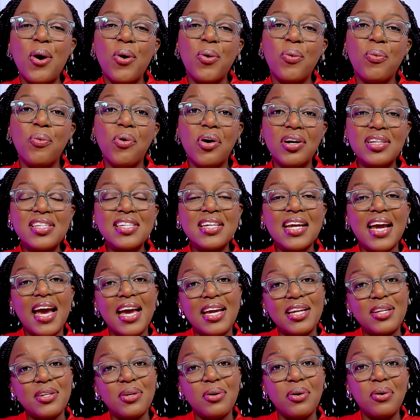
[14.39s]
What
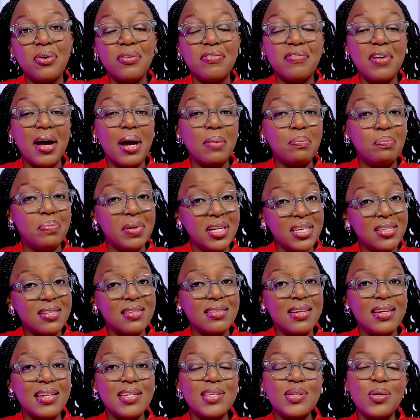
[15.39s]
kind of a
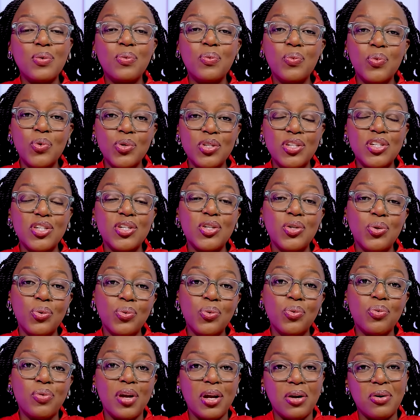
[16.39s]
business would
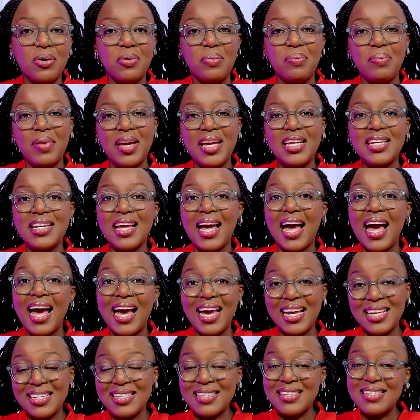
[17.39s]
you recommend
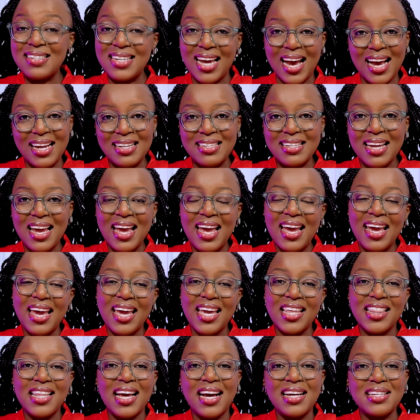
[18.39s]
I start,
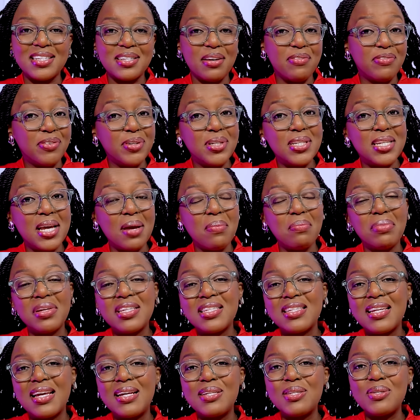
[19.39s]
either as a full time
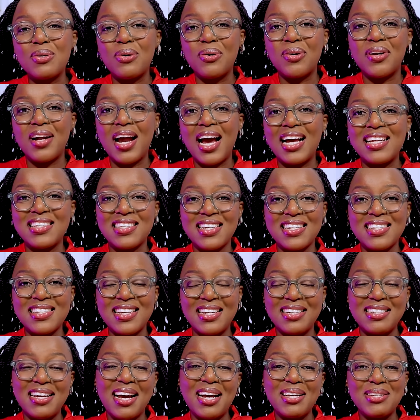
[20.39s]
business or as a
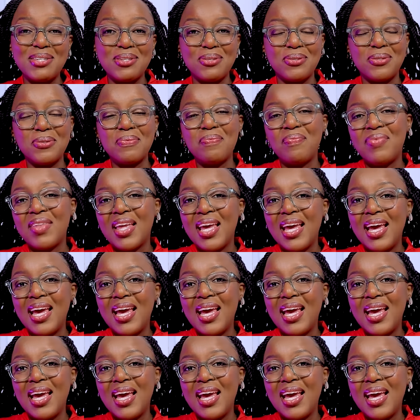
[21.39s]
side hustle?